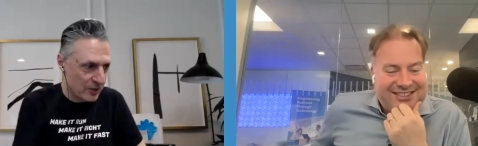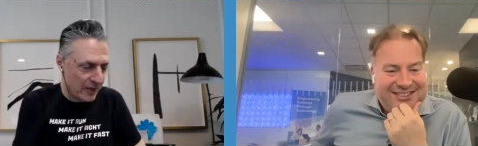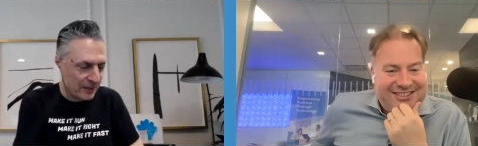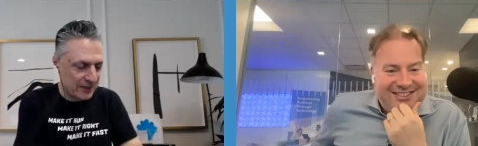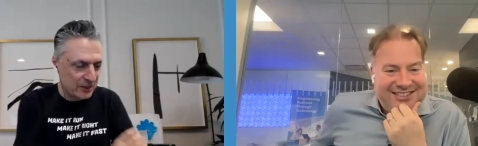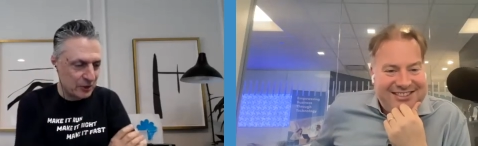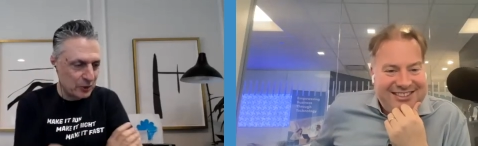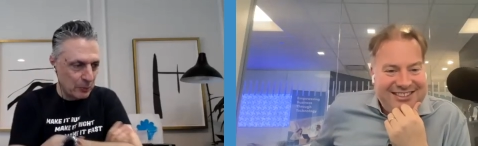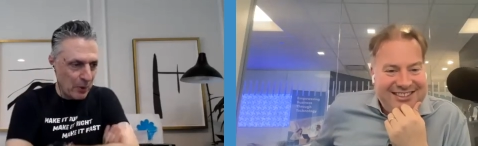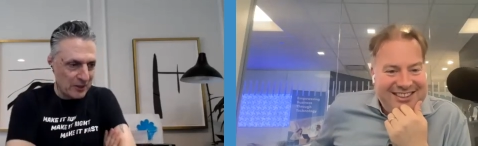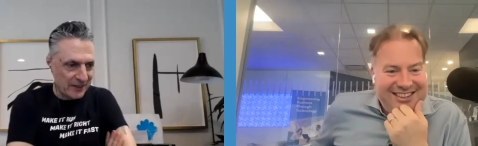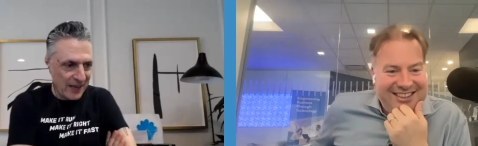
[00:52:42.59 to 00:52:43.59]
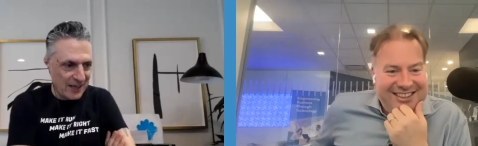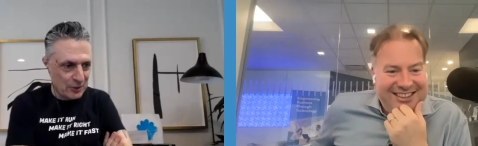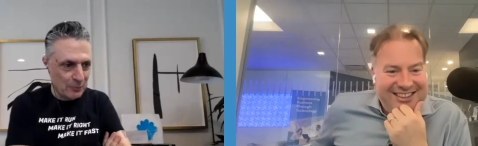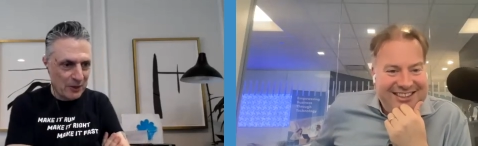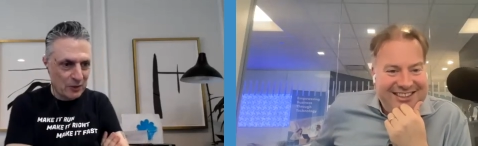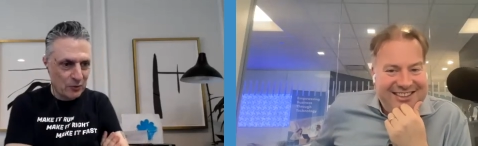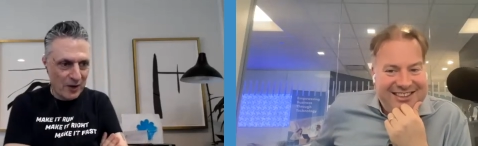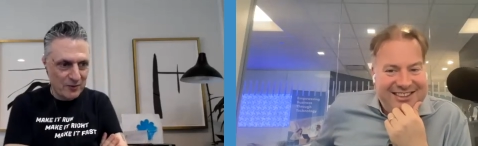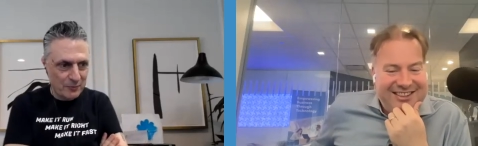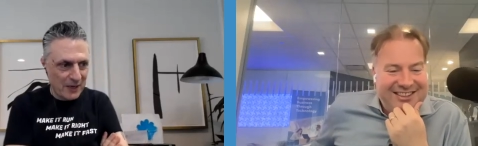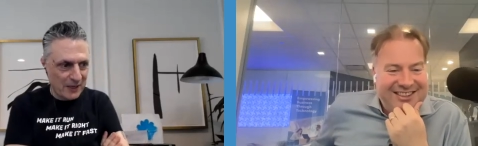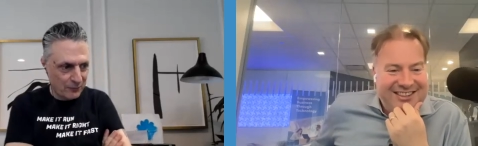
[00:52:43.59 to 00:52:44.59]
Speaker 1: I listened to your podcast on my drives
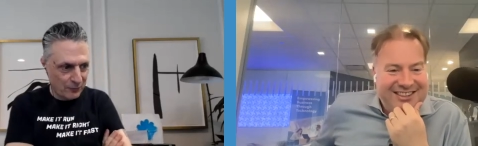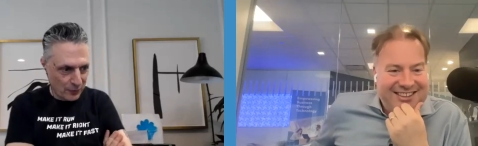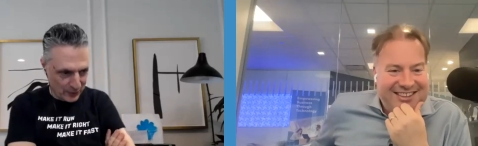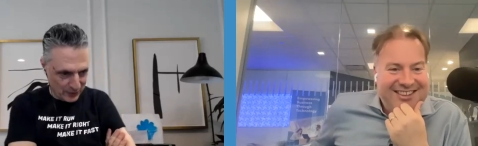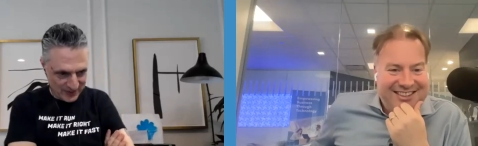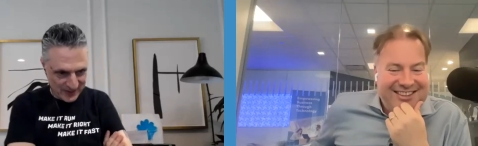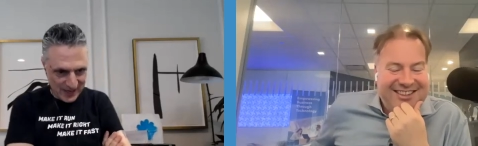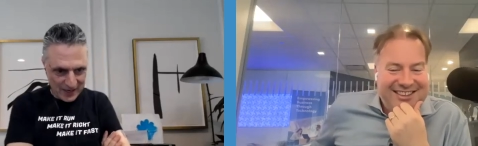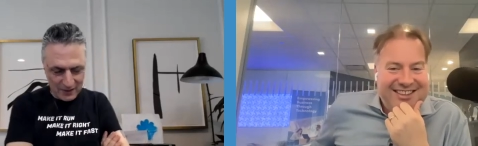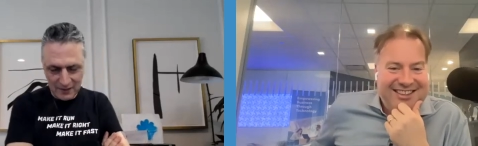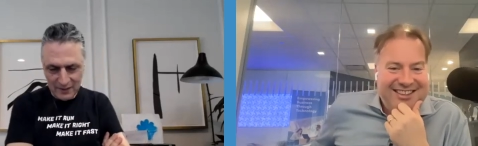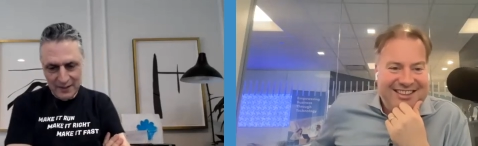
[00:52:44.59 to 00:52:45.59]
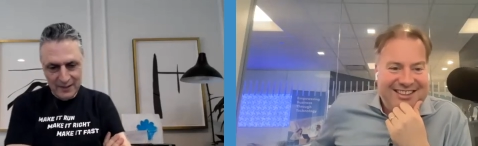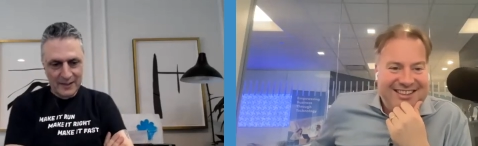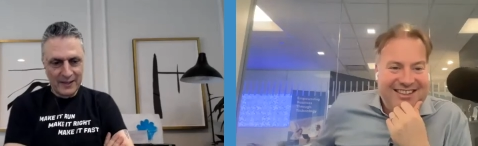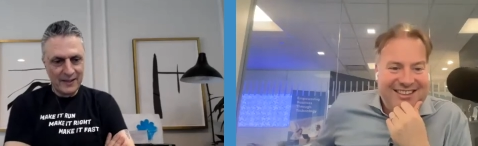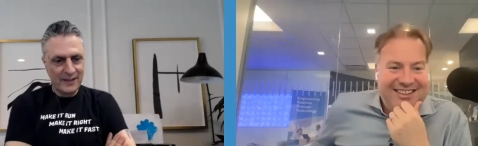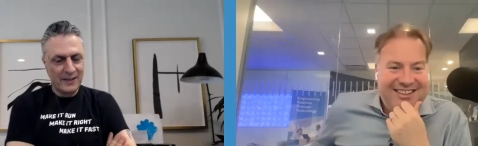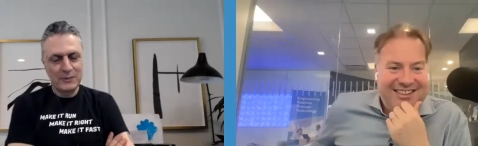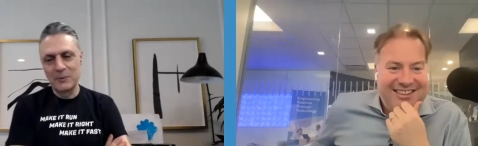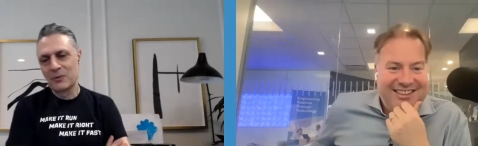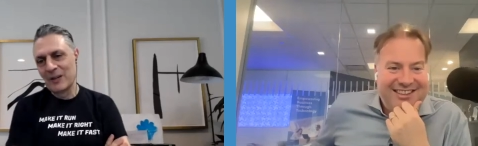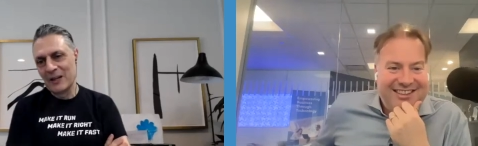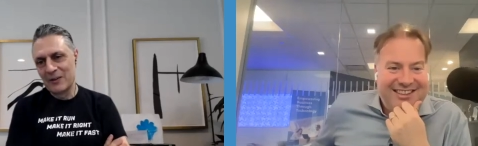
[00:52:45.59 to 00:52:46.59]
back and forth to Seattle. Uh, and it's been
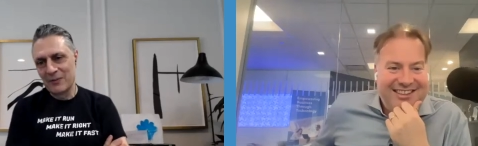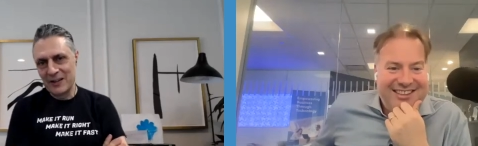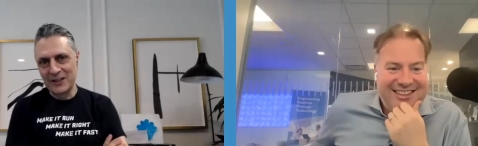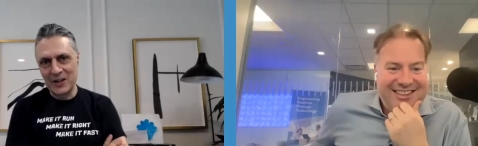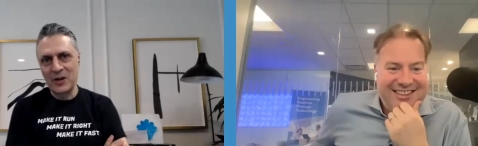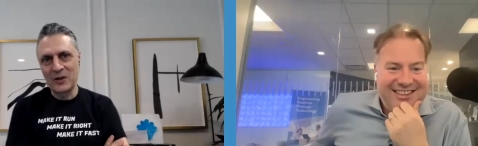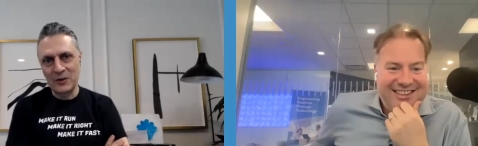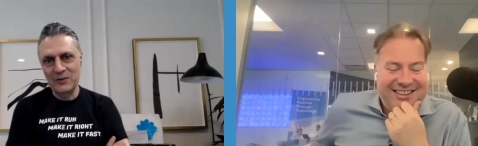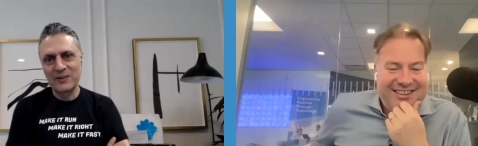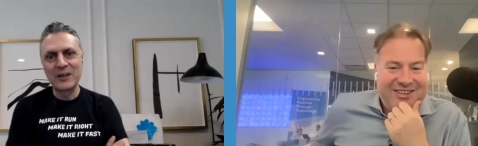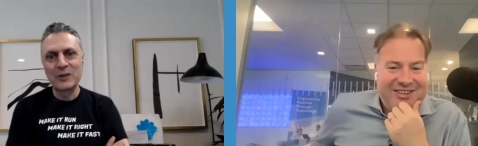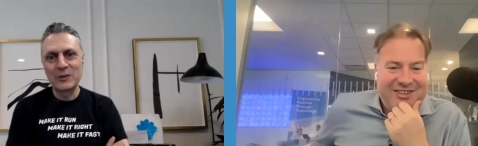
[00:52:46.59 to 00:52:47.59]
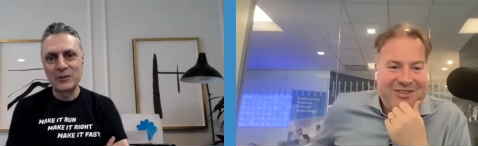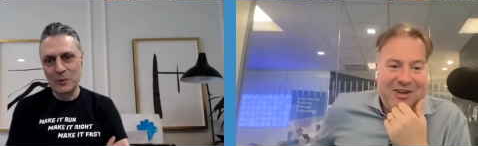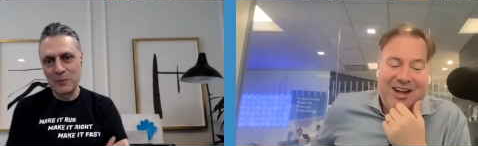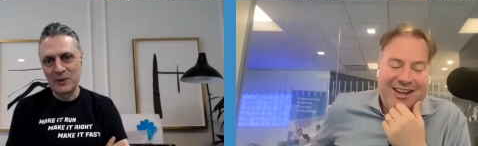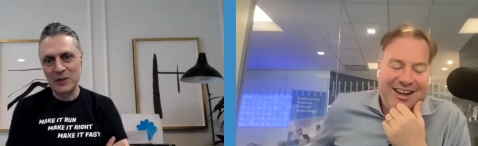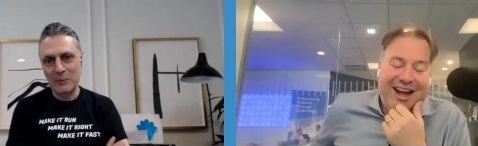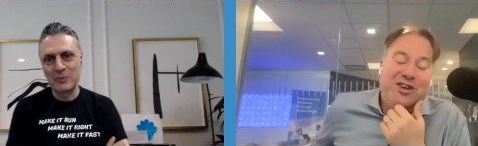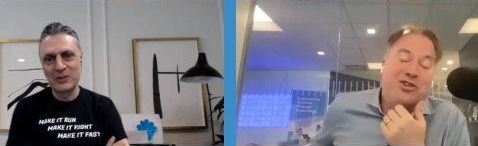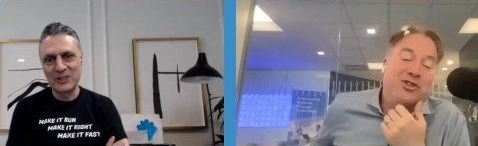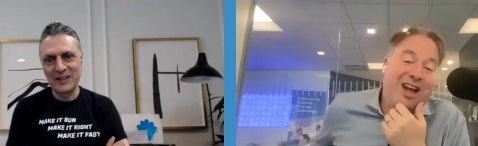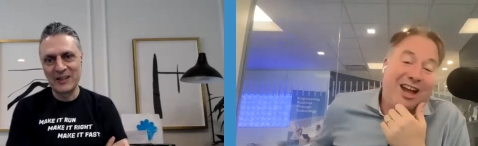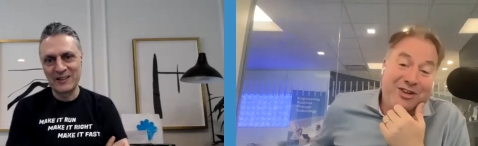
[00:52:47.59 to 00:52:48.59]
really, really an honor. Thank you so much. I, I, tr-
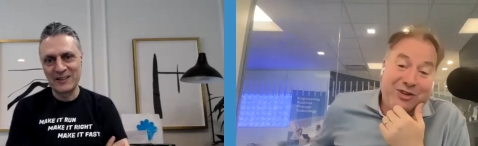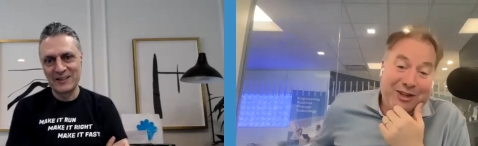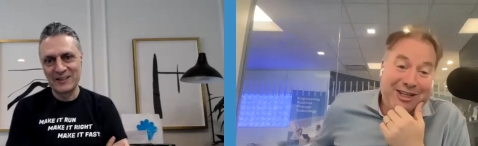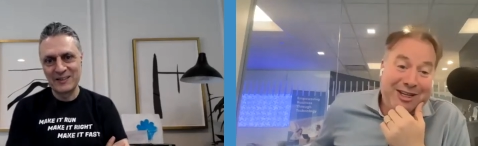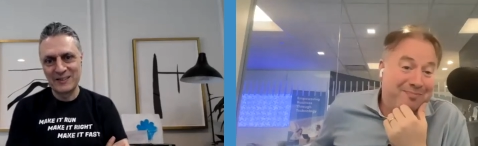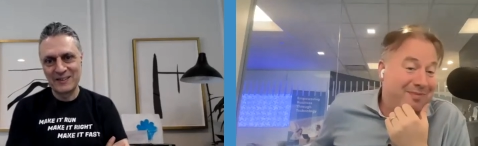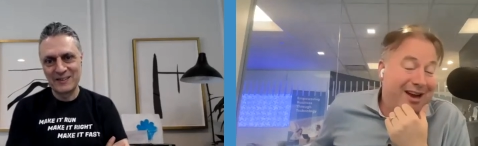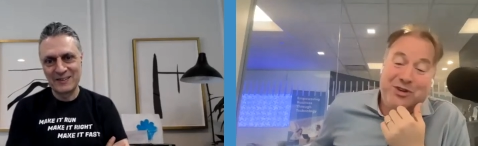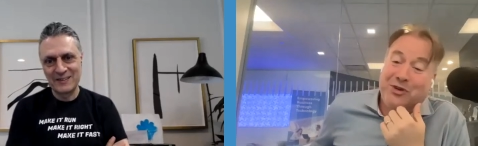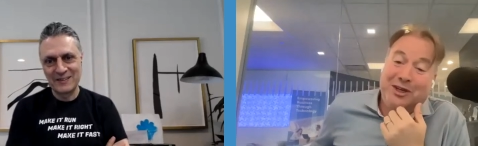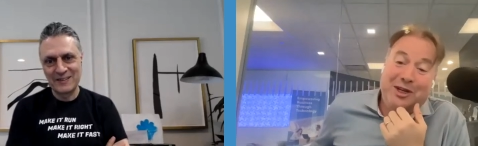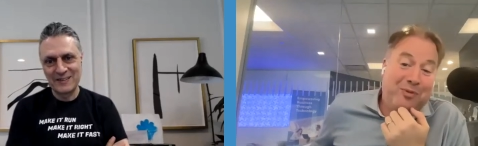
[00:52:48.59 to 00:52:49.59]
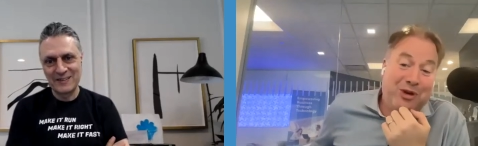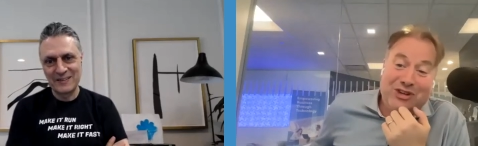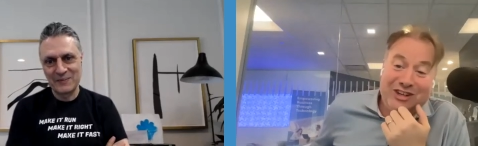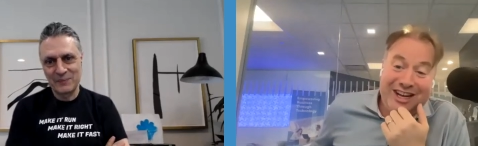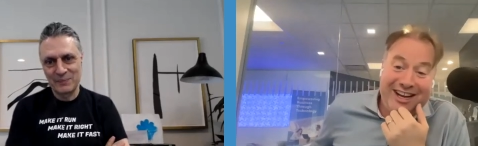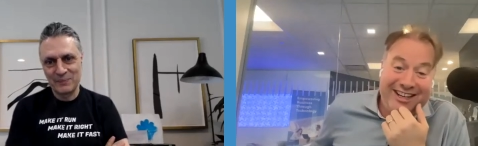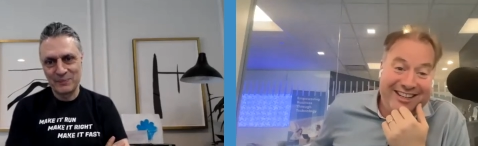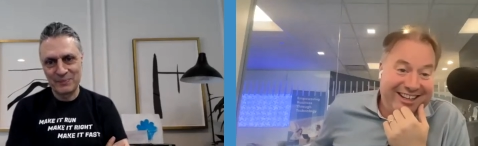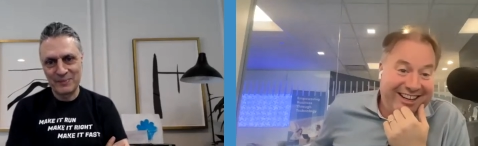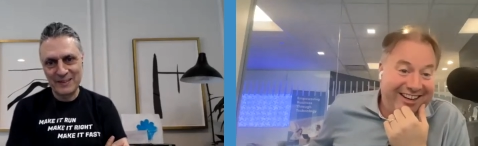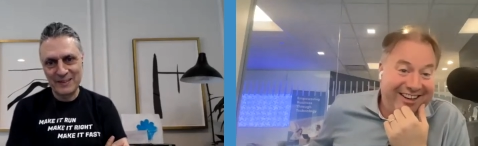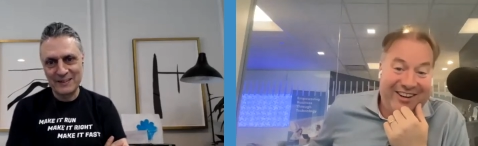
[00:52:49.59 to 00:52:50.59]
Speaker 2: I truly, I truly appreciate it. You
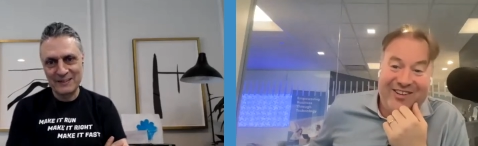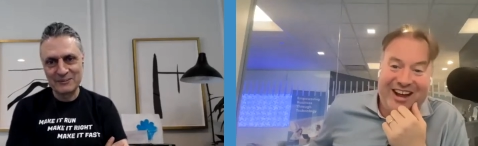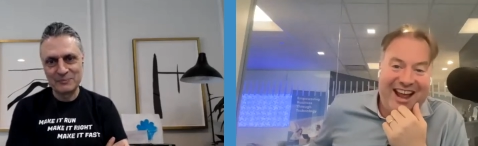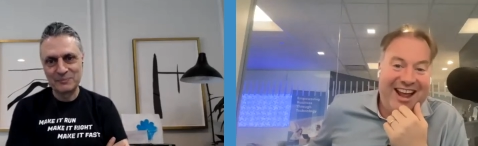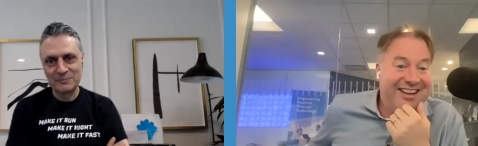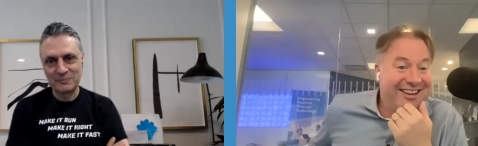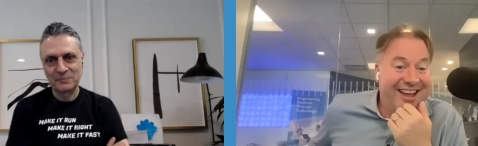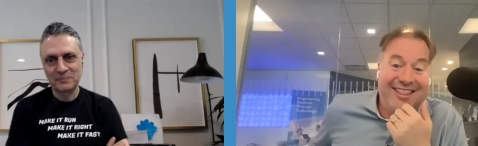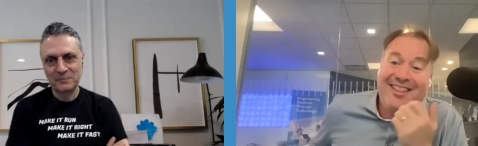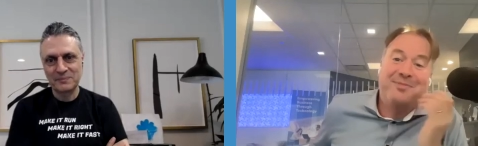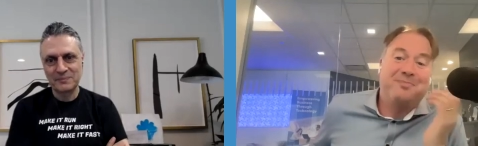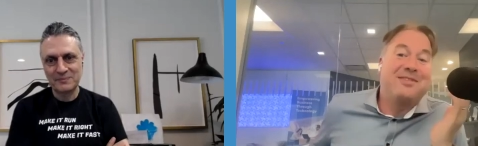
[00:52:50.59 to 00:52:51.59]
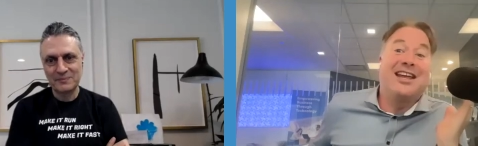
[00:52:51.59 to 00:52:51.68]
know, and uh, thank